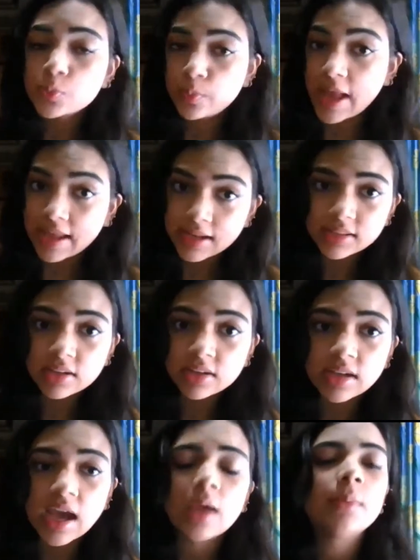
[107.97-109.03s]
planning their
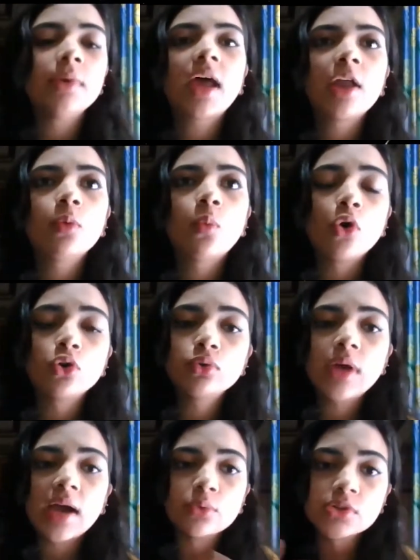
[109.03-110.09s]
retirement and want to
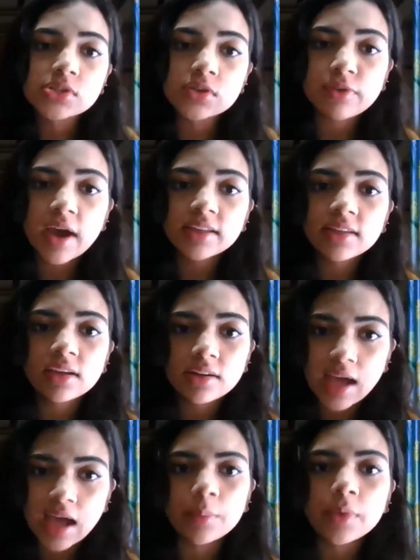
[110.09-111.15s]
diversify their
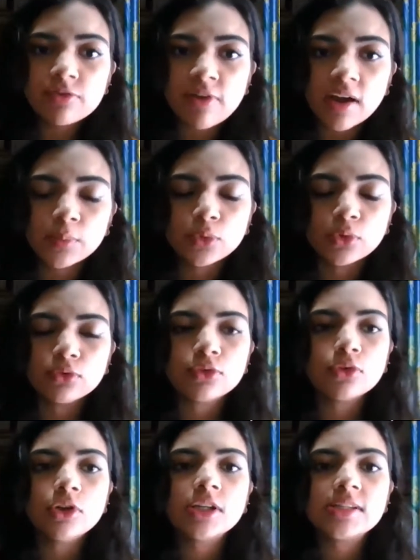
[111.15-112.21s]
retirement fund
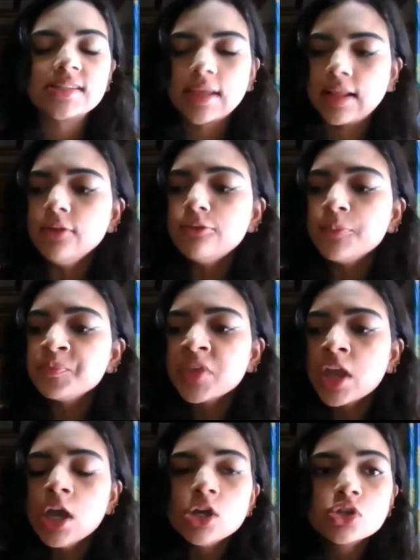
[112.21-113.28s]
portfolio itself.
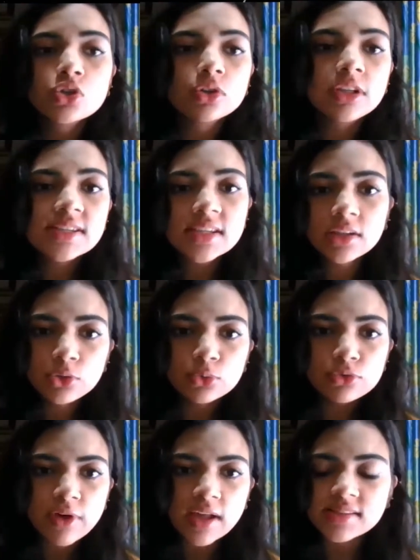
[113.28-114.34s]
So these are the two
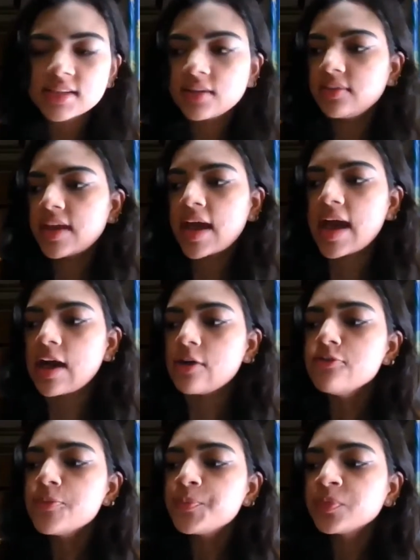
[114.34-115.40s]
funds that we
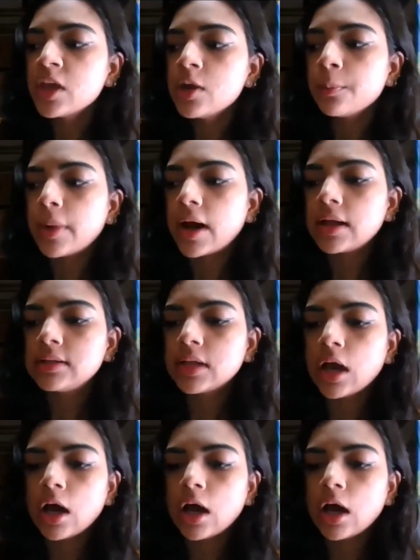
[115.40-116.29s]
have, but